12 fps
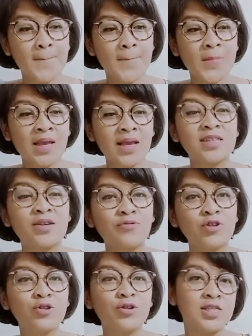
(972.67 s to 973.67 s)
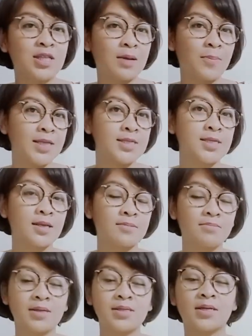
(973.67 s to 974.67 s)
It's a futuristic mindset
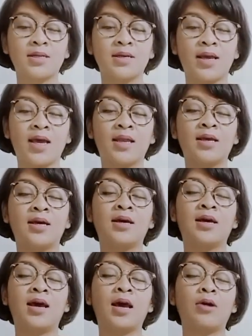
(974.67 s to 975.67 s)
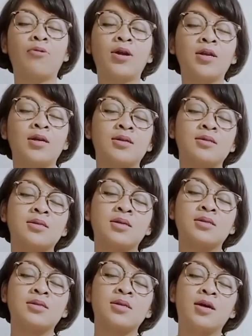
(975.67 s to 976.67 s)
basically, and Aquarians is
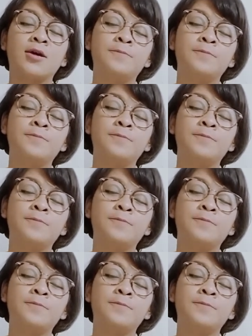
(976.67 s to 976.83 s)
a